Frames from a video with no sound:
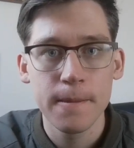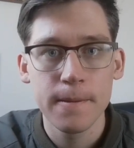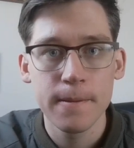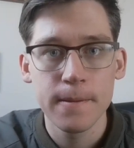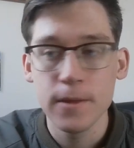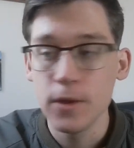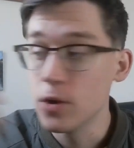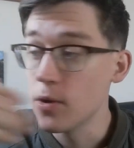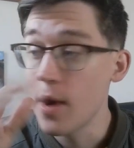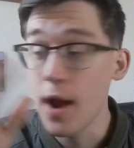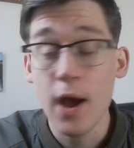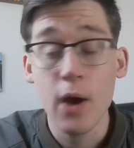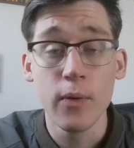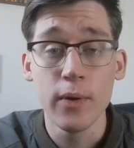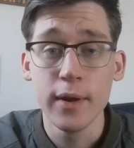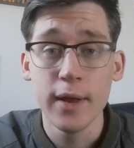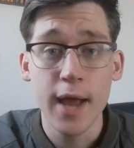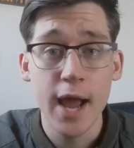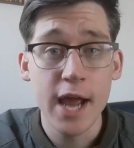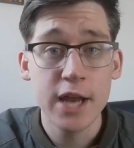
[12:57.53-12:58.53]
You're out,
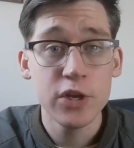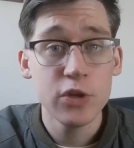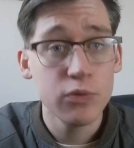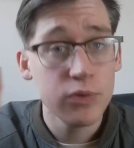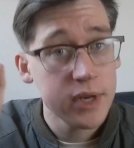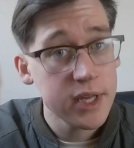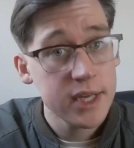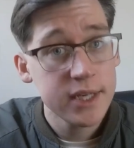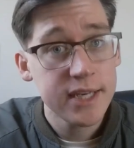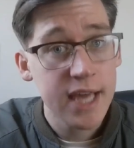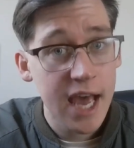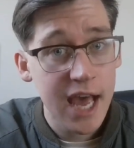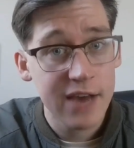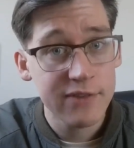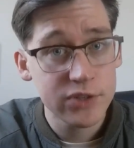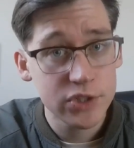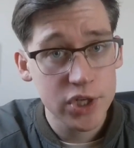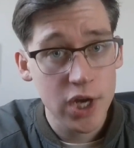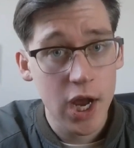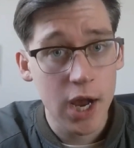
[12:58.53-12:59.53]
and you need to have a
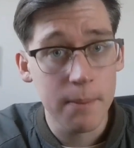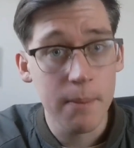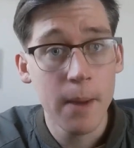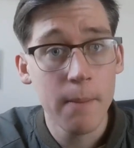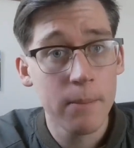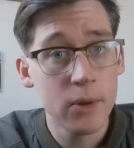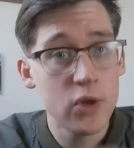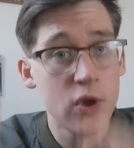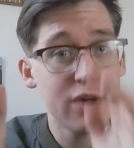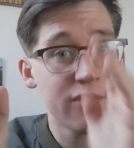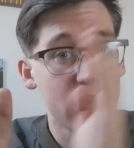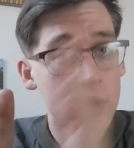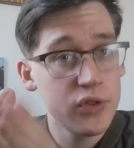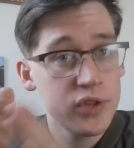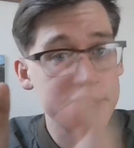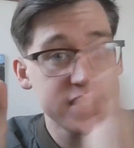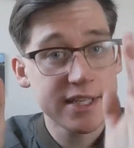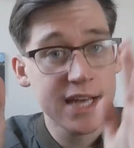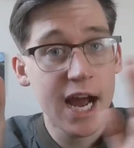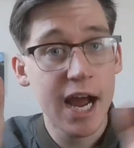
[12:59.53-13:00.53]
job. But you have all
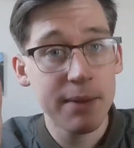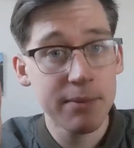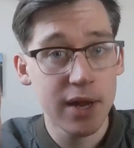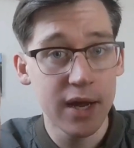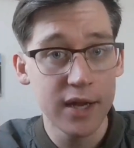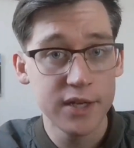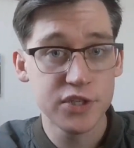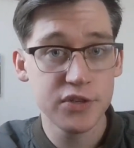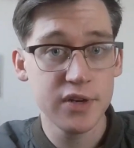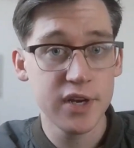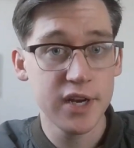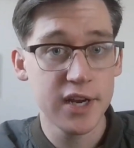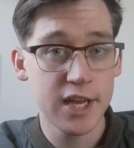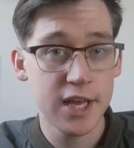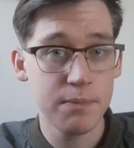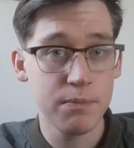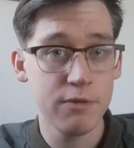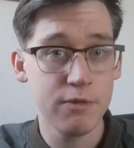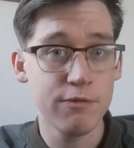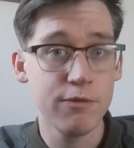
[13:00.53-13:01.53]
these timelines you need to
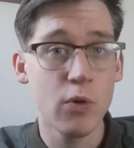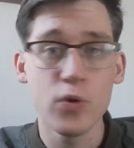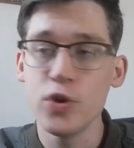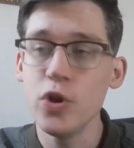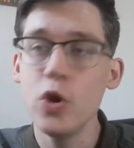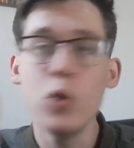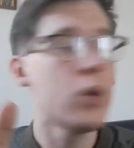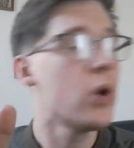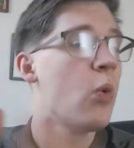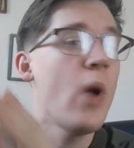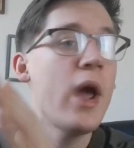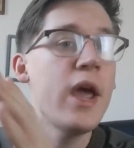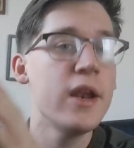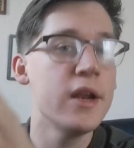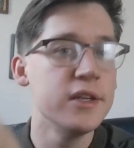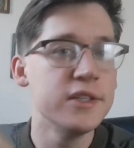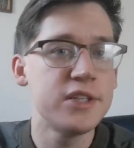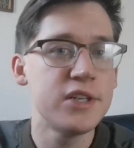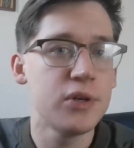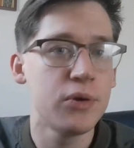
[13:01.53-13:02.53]
hit before. You don't want to wait
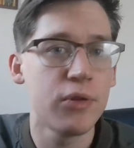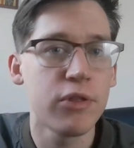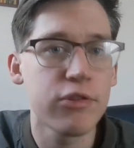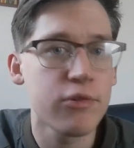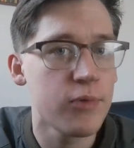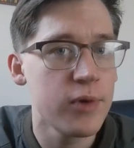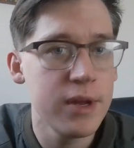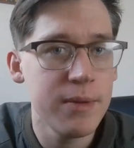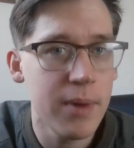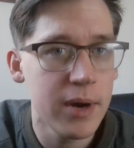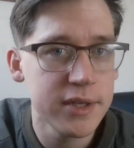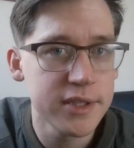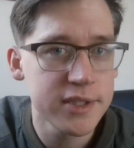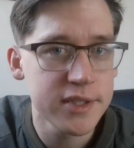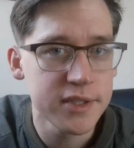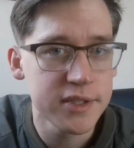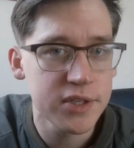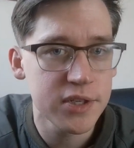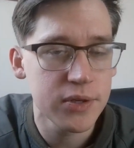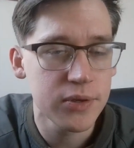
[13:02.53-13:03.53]
until 3 months
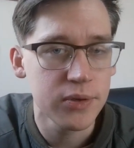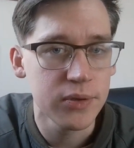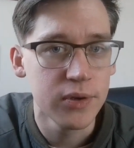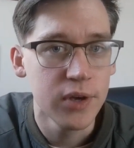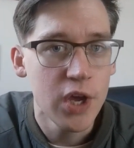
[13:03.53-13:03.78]
until